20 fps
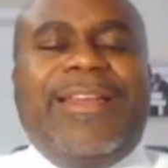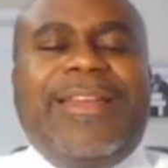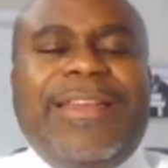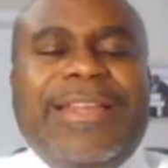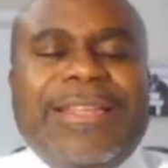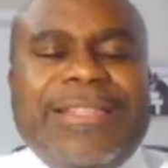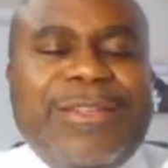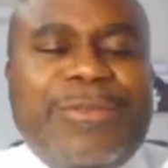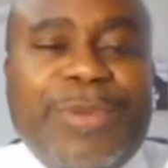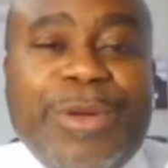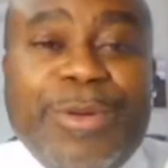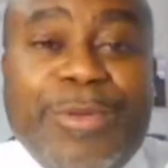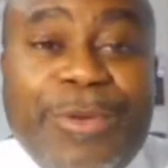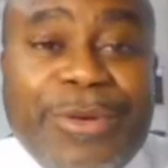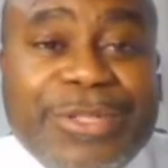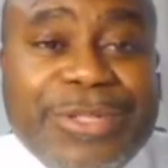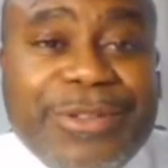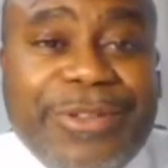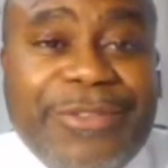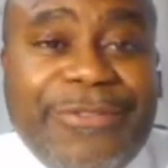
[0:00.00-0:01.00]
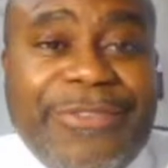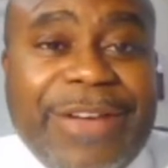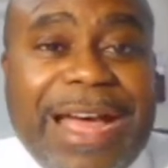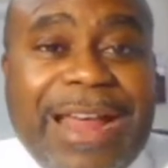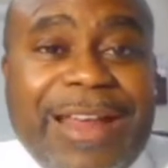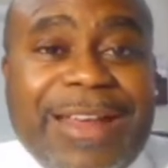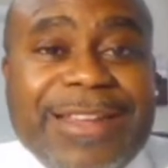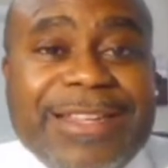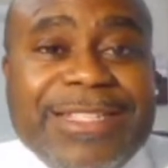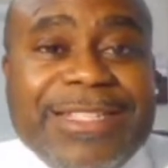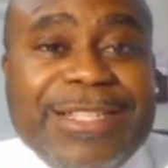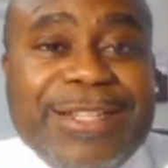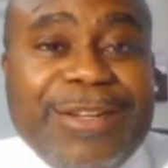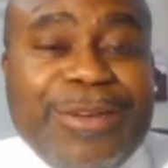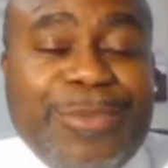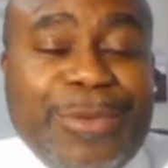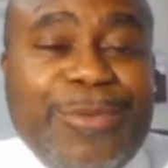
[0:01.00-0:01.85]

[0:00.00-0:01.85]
Listen, we want you to volunteer.